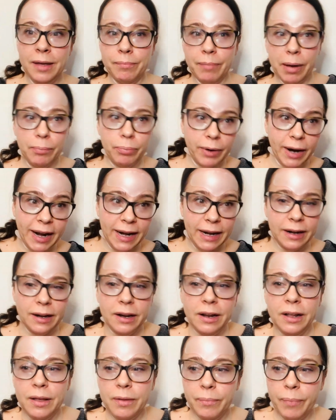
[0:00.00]
my brain
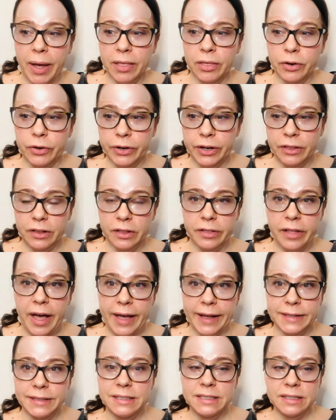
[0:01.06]
by learning the
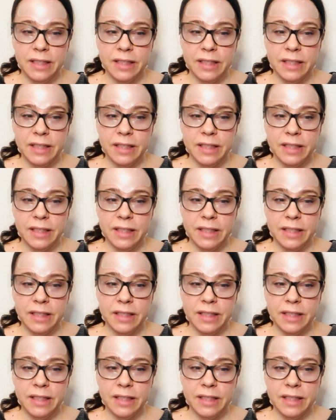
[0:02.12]
lines.